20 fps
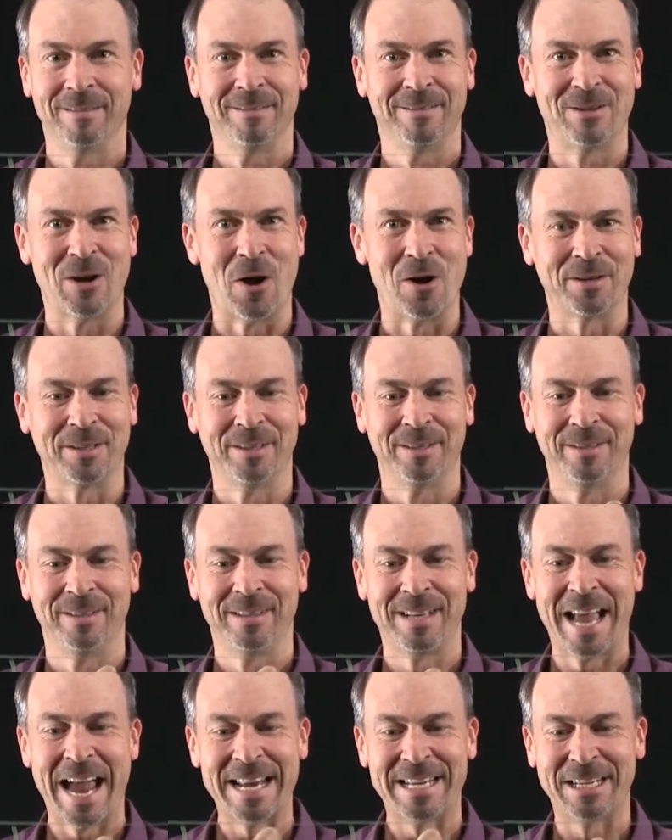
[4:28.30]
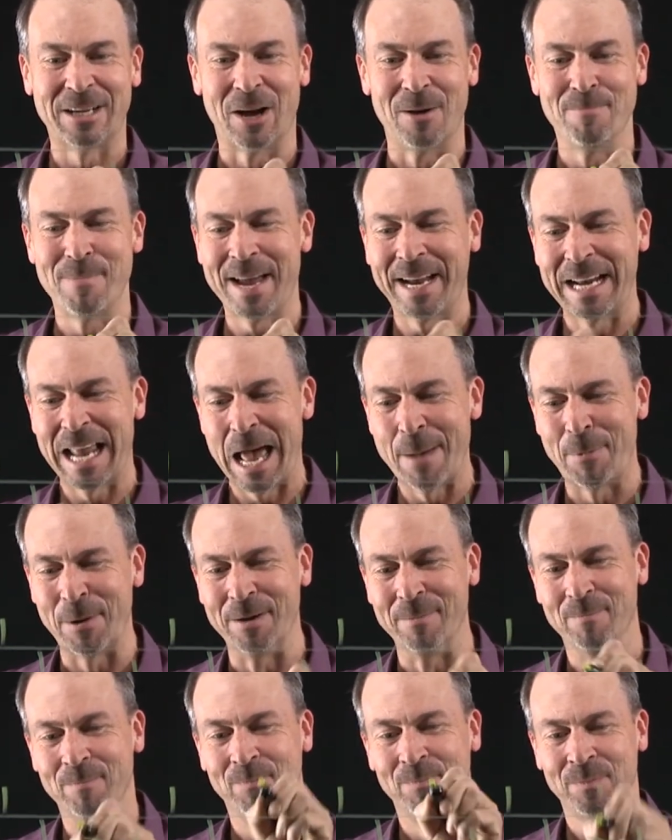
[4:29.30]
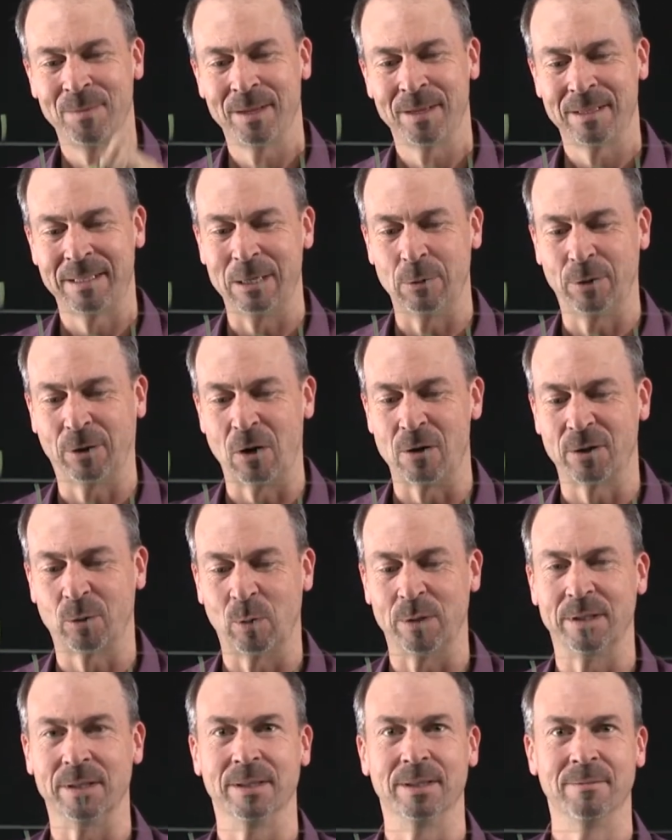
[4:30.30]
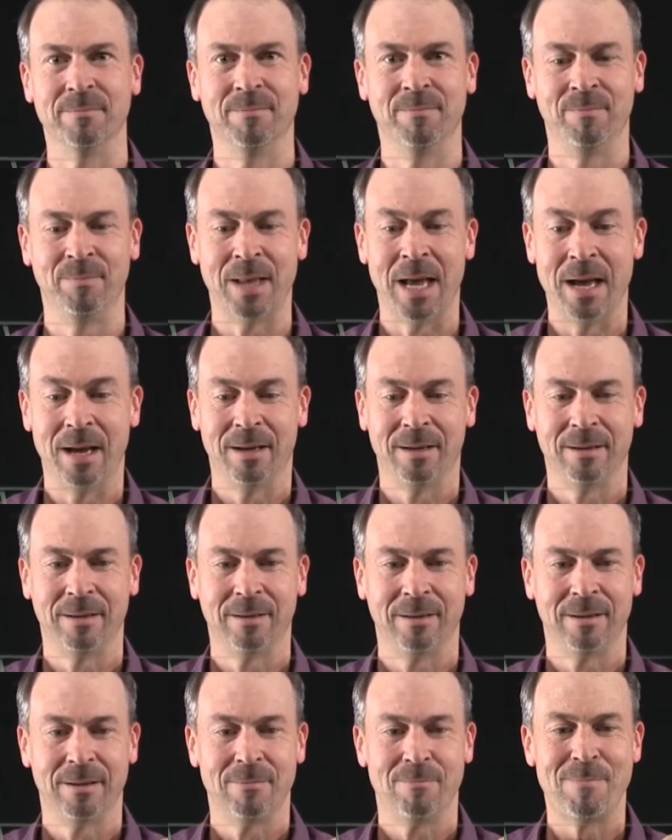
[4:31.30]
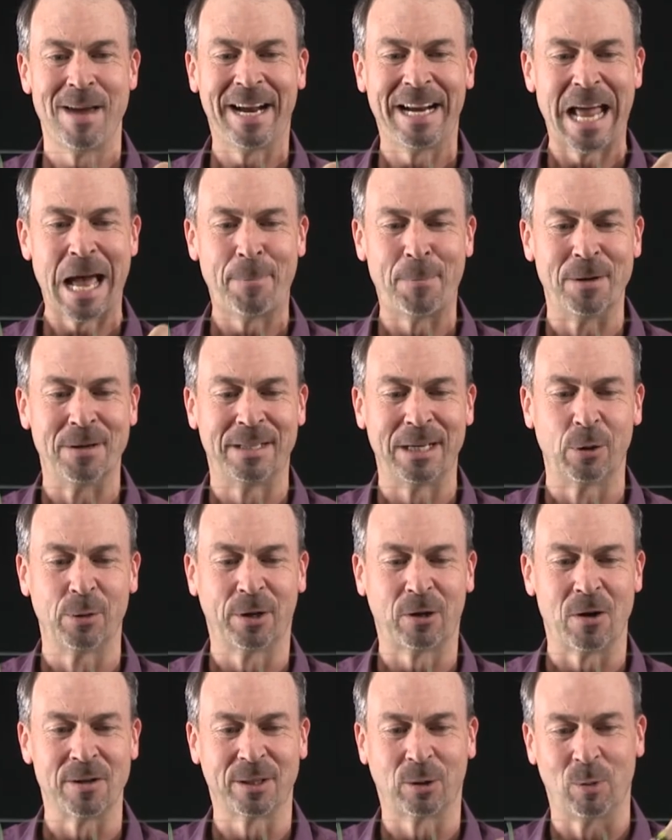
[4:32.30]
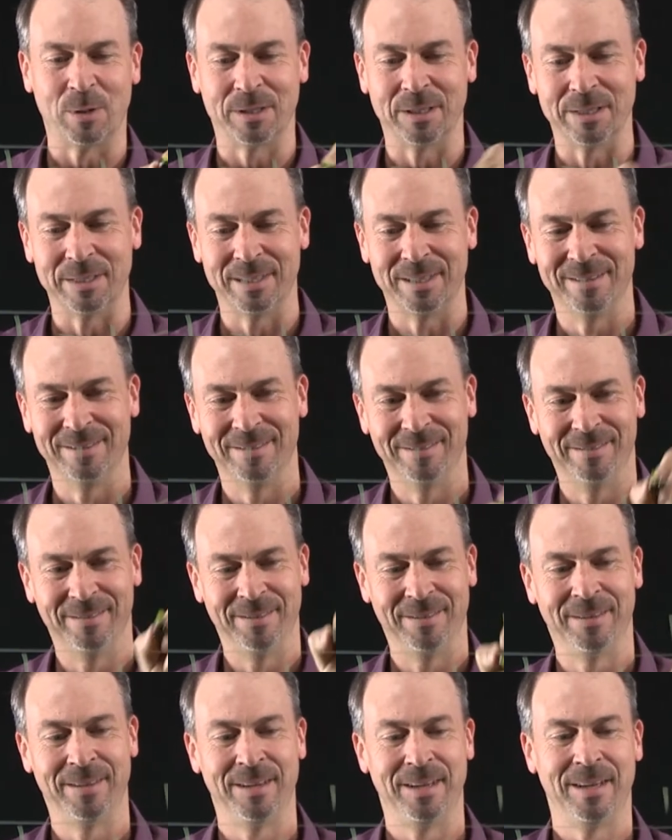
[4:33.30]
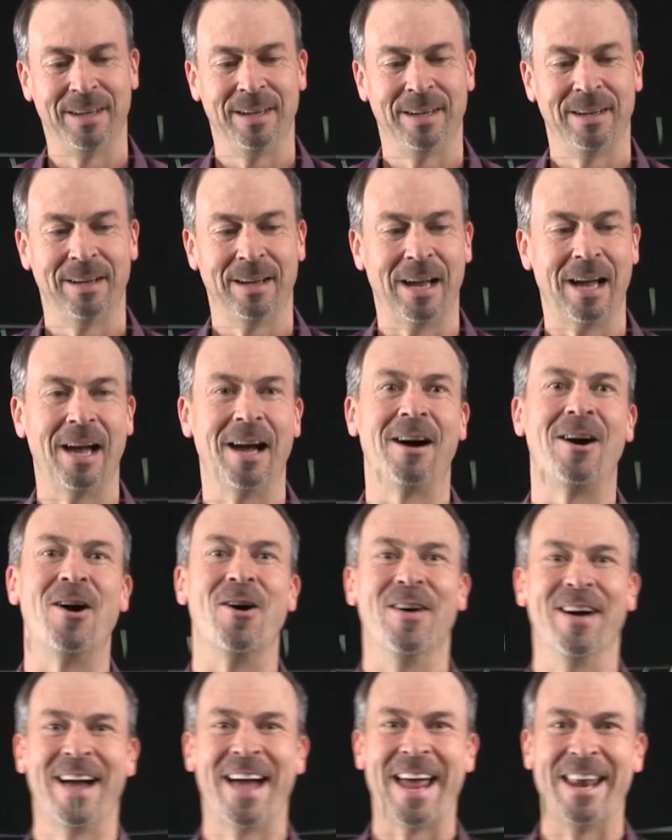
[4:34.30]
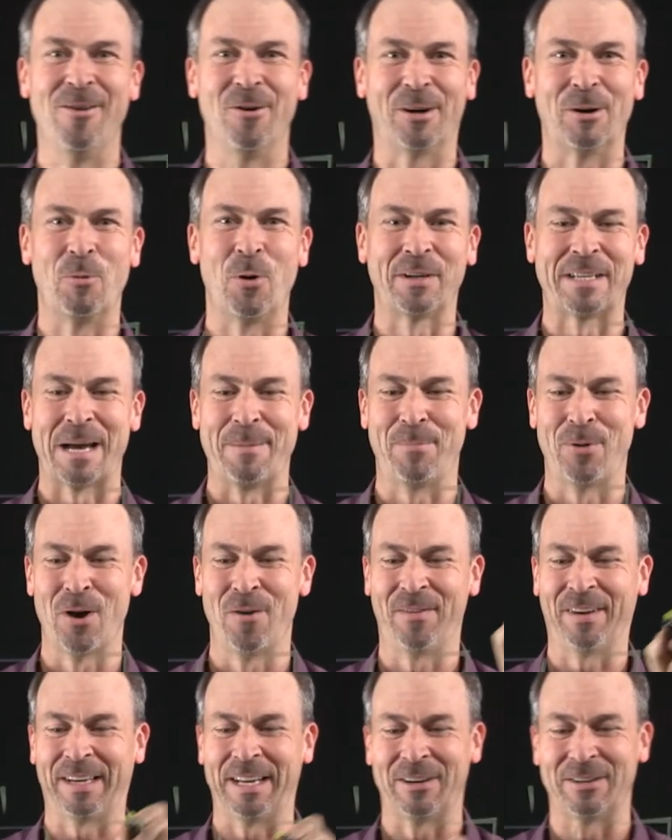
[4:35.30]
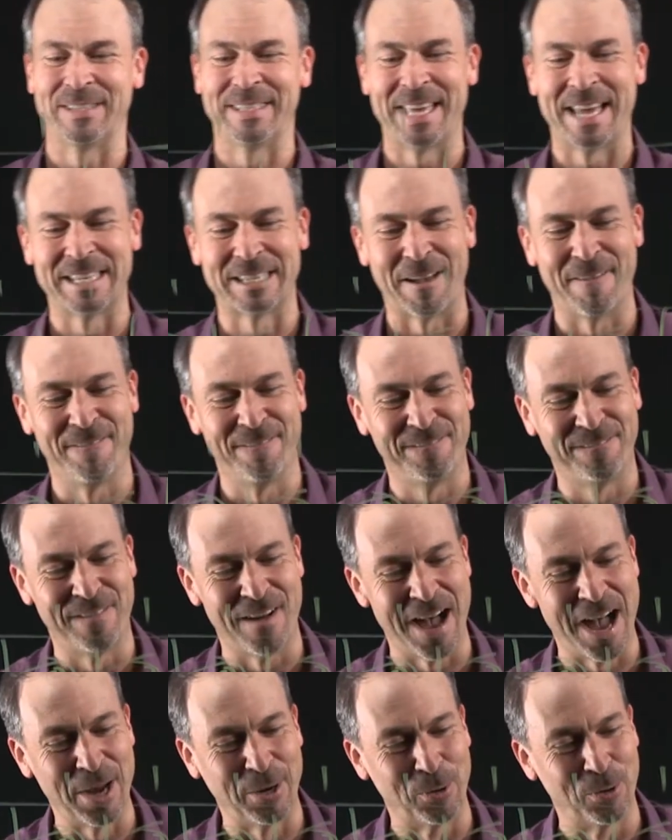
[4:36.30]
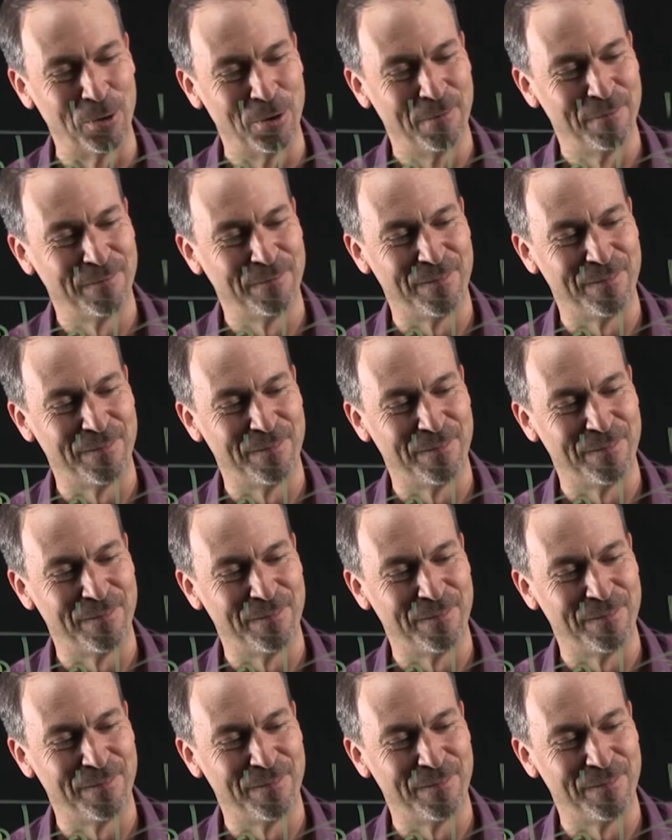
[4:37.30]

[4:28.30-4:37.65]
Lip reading: Dot, antidot, make it happen. Deal with the consequences. Make it happen, deal with the consequences. Oh, and look, it worked out perfectly because there's a final